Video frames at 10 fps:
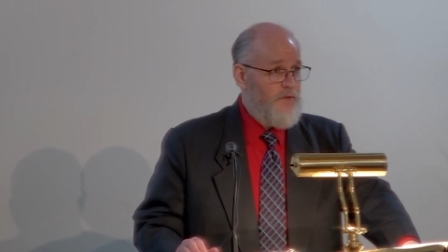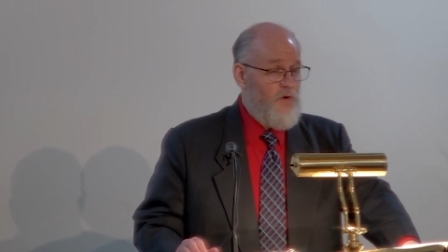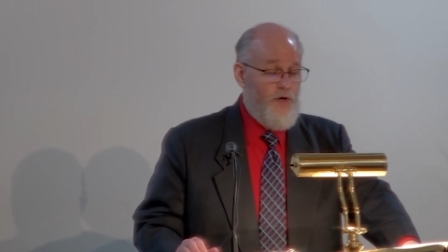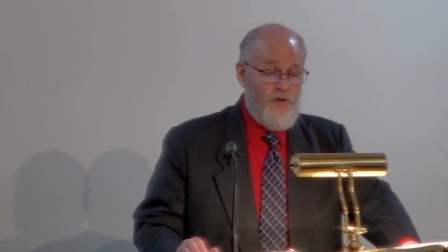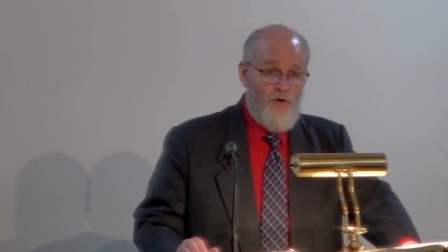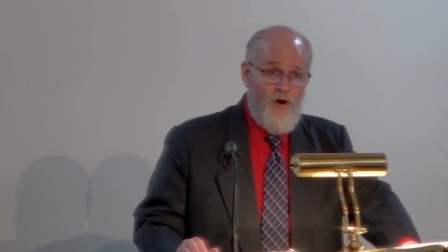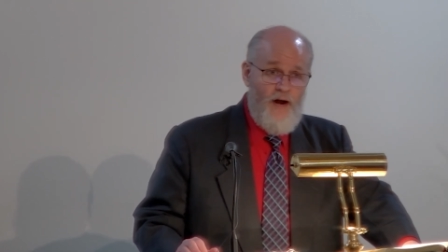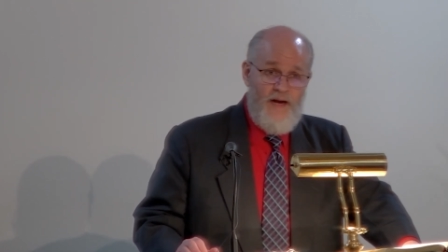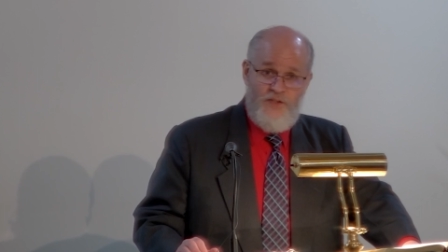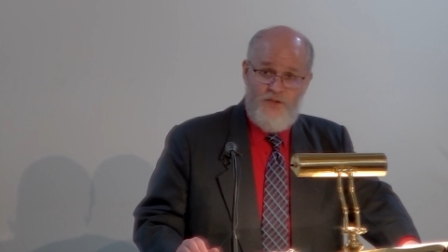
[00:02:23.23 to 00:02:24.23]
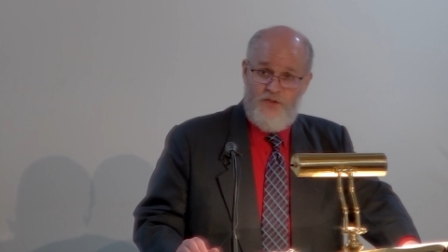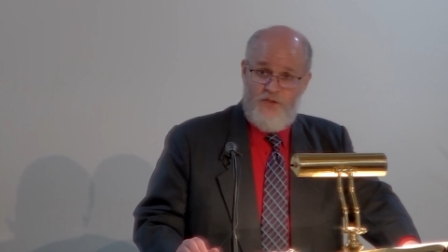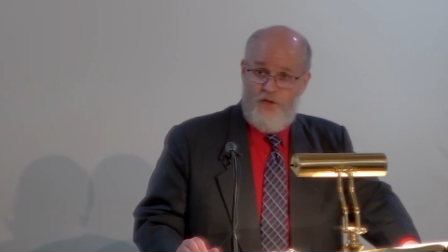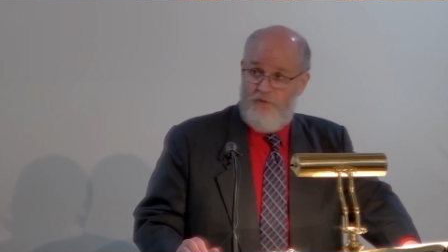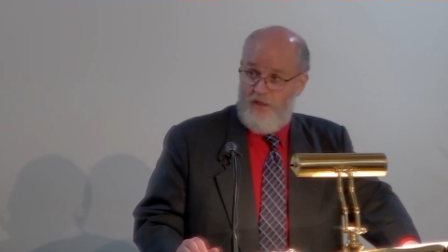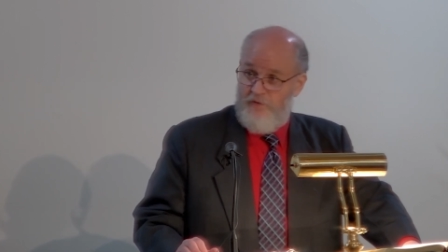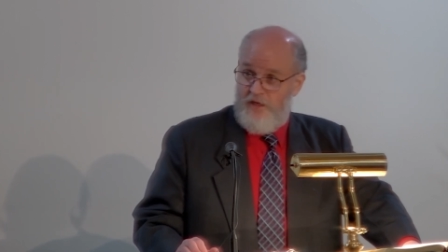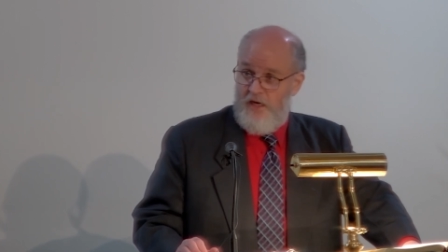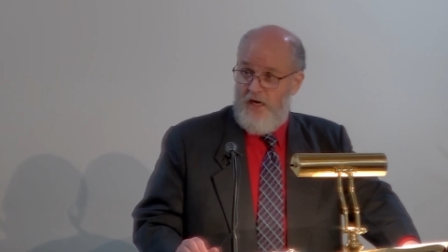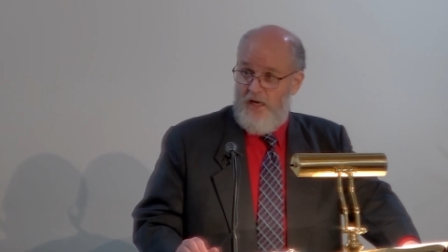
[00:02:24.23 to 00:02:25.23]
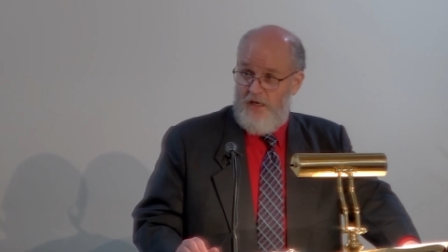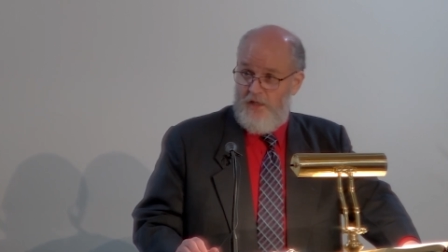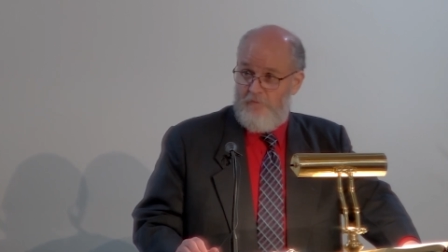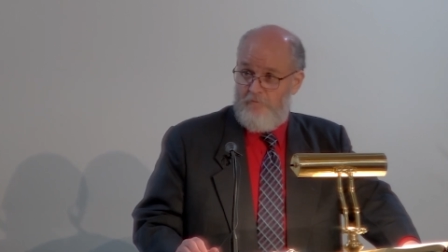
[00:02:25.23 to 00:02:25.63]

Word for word: You are the Christ, the Son of the living God.